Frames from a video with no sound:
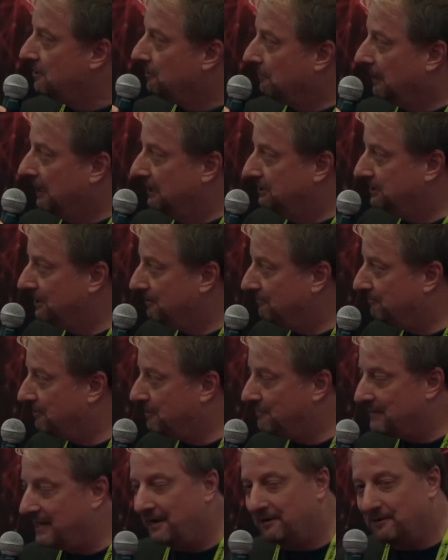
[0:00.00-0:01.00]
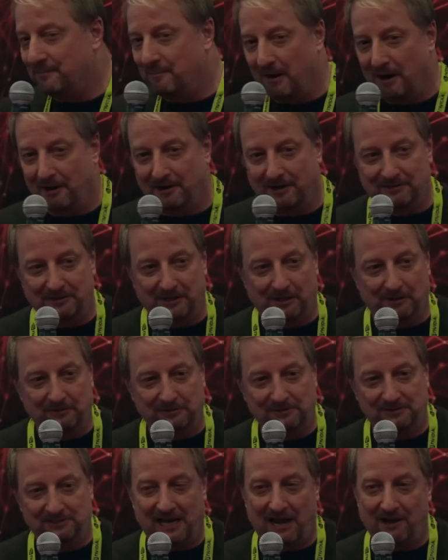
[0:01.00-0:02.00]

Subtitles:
ranging from how to market those,